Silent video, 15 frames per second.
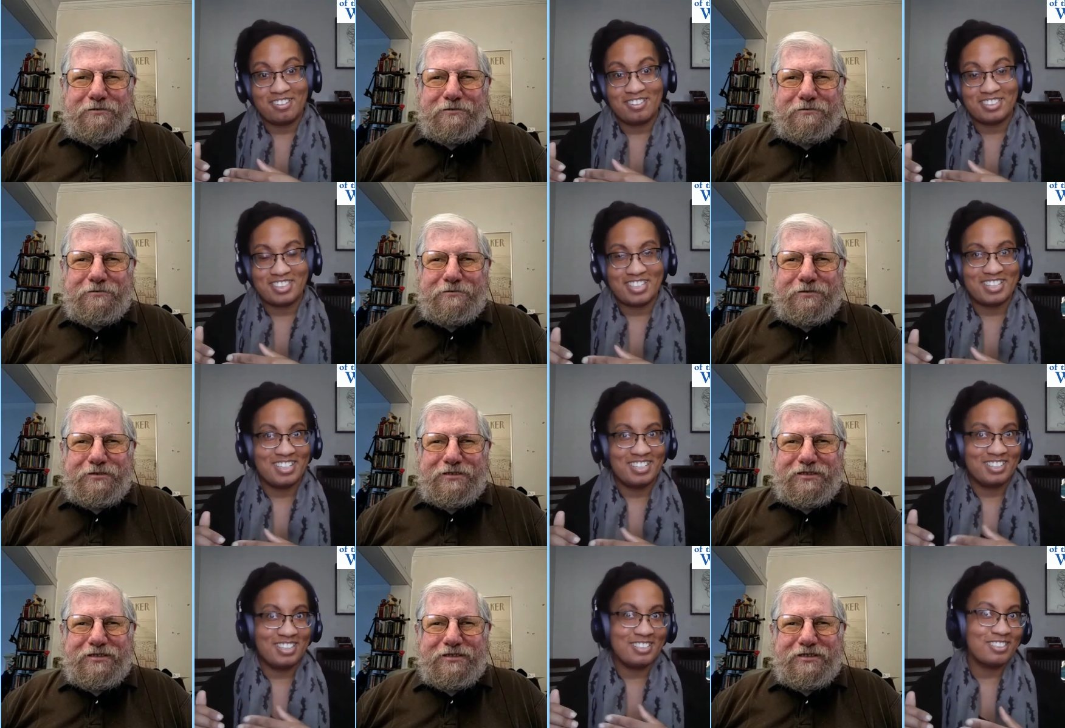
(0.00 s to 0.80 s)
Speaker 1: So I was
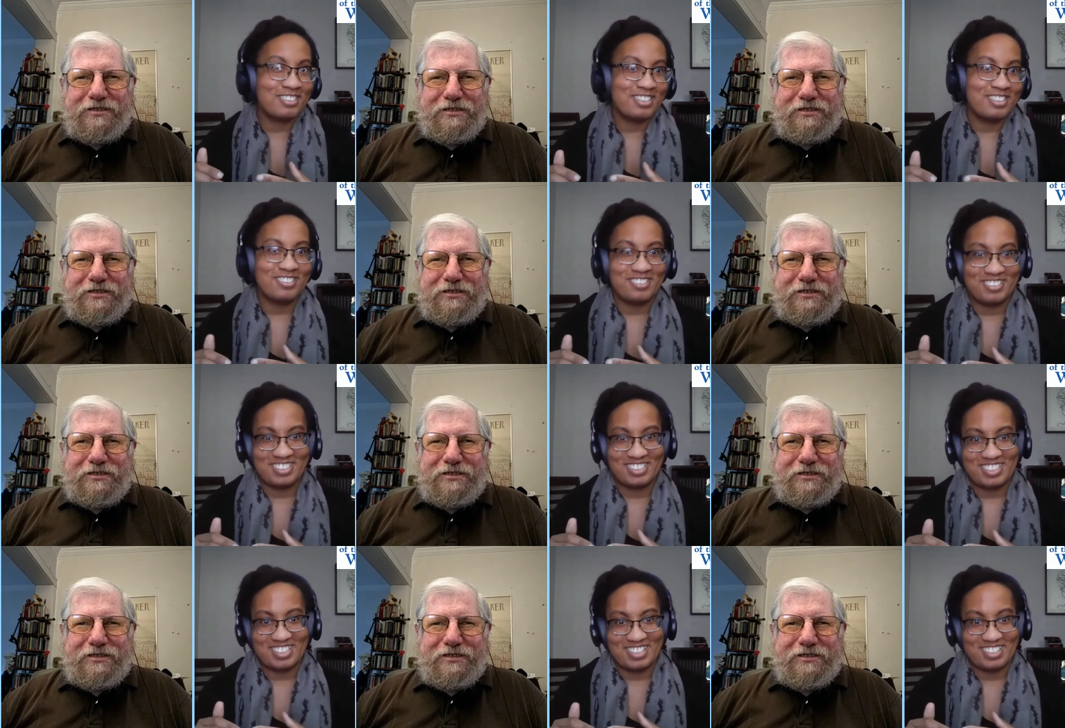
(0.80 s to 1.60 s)
like, these looked
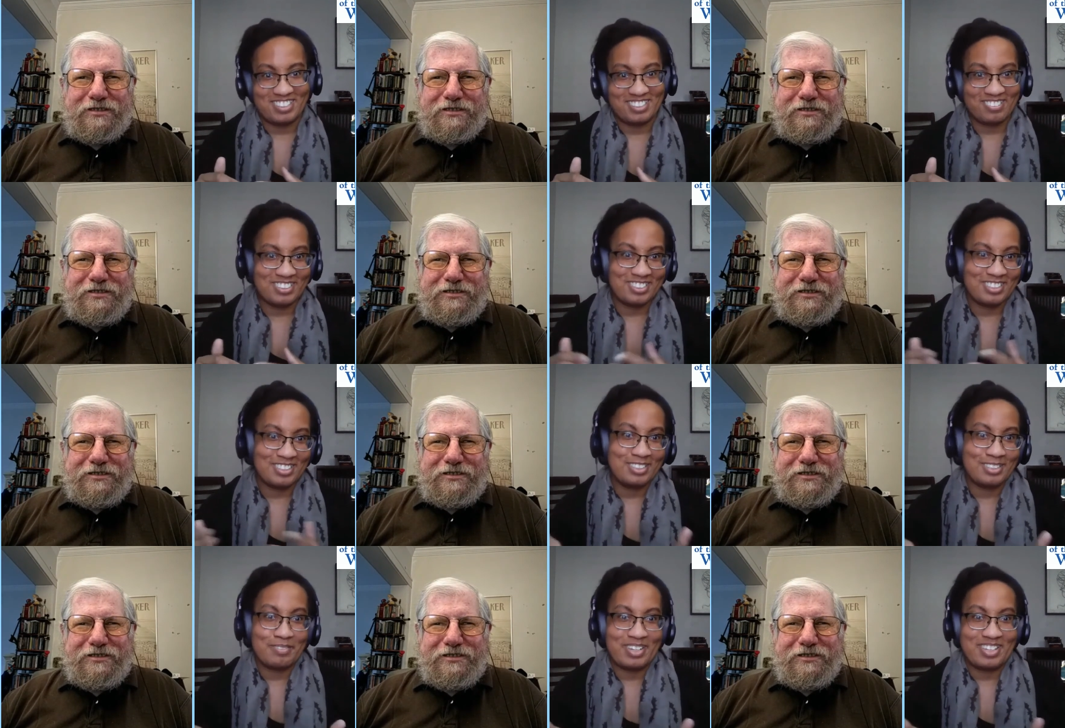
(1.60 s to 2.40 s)
interesting. So what are
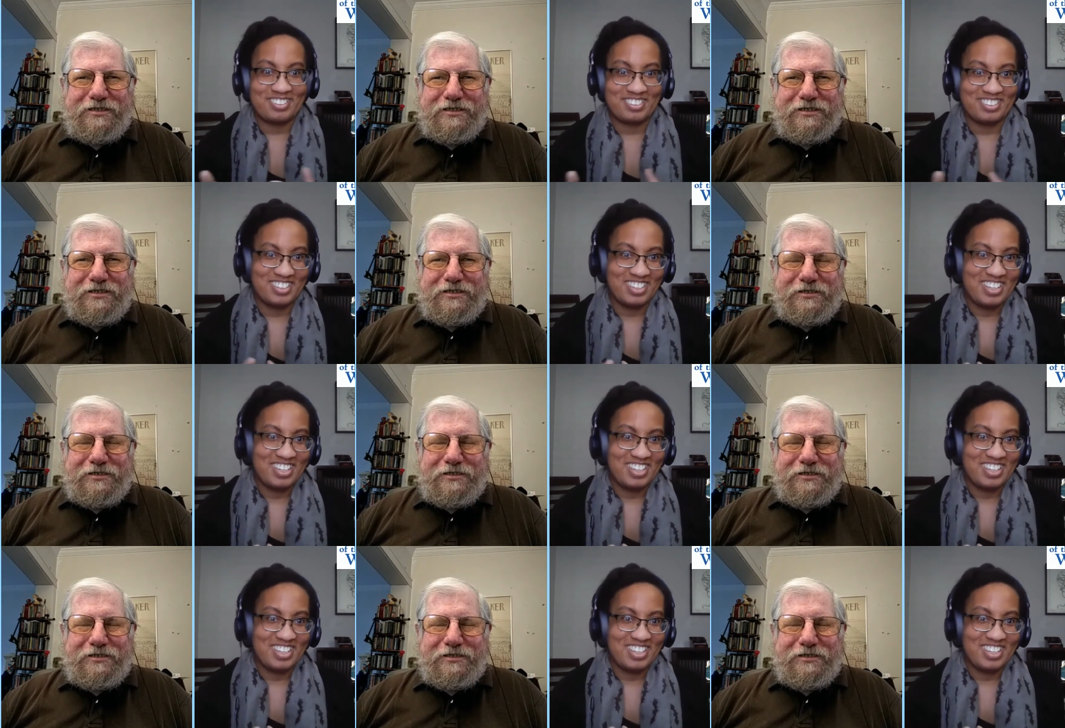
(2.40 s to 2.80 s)
these about?